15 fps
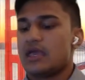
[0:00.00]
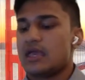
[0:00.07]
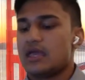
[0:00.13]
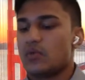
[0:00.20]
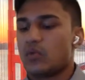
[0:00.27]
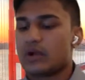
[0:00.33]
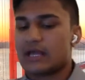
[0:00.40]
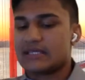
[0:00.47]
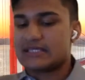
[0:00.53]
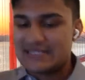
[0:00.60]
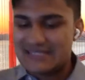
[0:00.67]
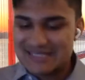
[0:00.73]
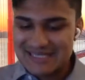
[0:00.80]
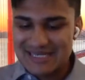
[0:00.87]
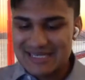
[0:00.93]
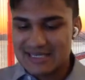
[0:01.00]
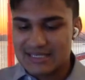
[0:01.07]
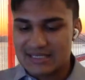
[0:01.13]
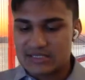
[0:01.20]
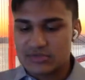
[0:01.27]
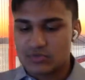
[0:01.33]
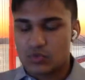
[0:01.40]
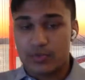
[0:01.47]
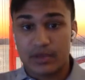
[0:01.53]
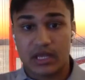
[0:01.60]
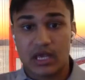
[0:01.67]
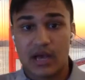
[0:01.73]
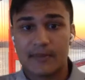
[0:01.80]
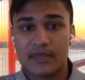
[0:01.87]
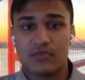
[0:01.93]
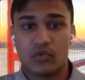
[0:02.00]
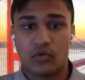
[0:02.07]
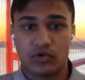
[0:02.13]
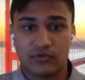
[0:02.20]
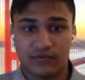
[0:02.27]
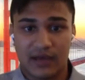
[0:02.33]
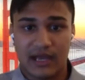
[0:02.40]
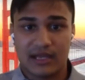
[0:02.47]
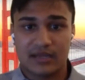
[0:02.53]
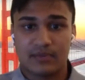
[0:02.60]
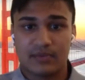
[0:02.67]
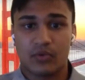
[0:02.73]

And what I see is we're becoming more divided,